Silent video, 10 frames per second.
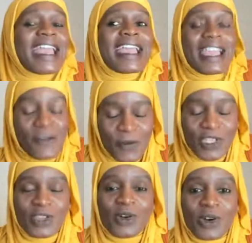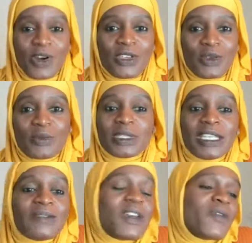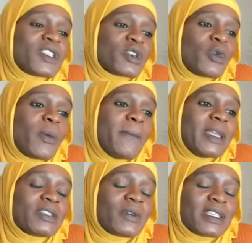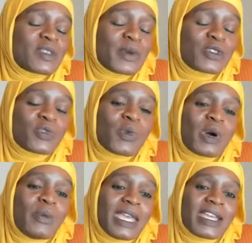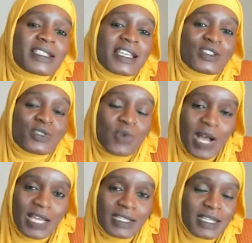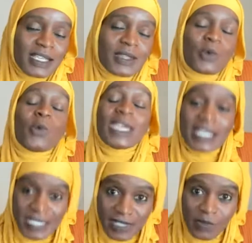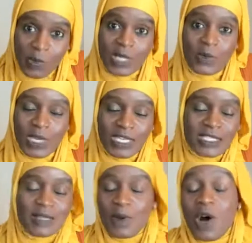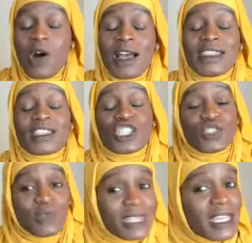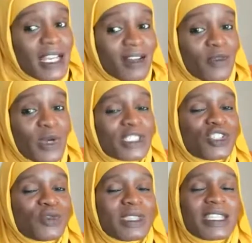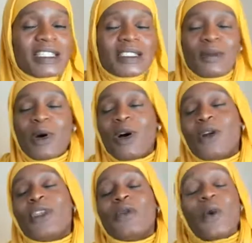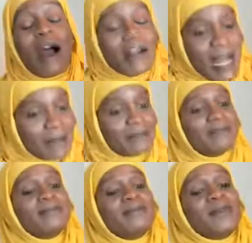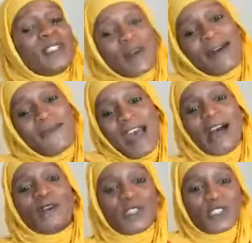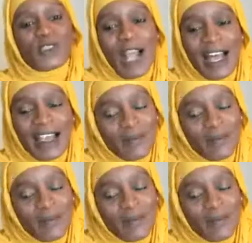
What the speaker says: if you believe that physical, mental, and spiritual well-being is intertwined, and the weakness of one weakens them all, and the strengthening of one strengthens them all, then welcome. You have found your tribe.